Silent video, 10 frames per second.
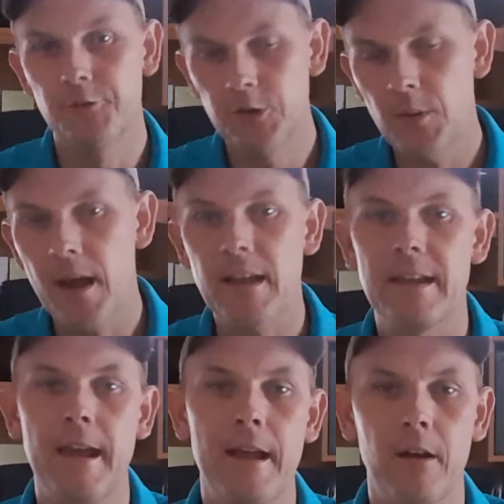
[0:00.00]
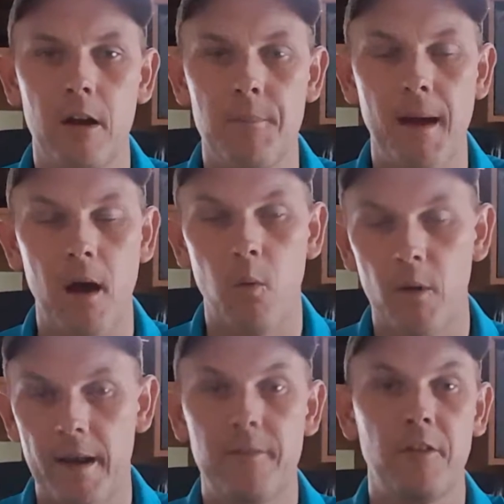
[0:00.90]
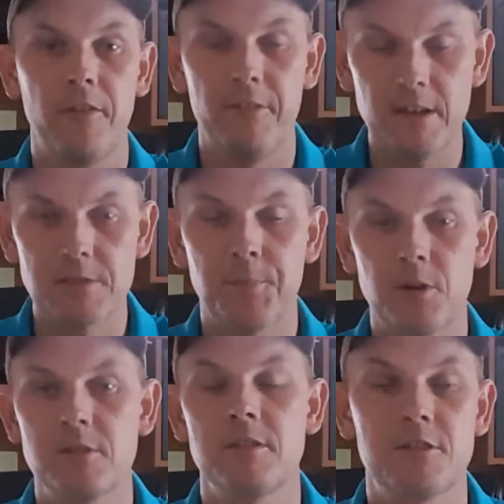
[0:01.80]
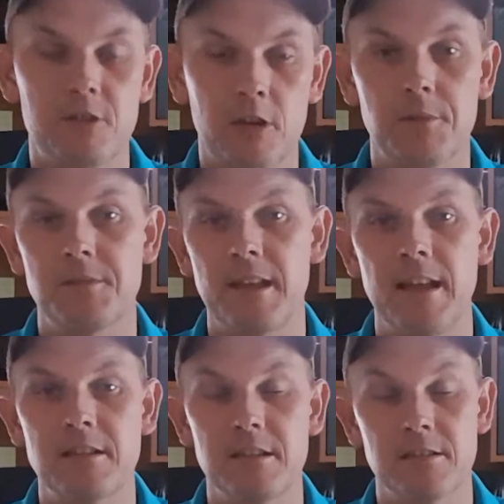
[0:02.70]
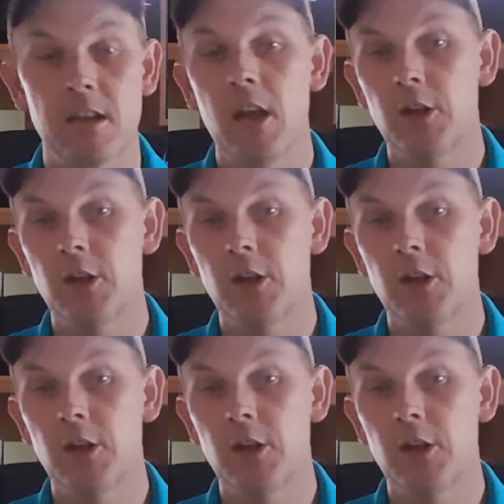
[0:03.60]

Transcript: Do I care about whatever this person's circumstance is?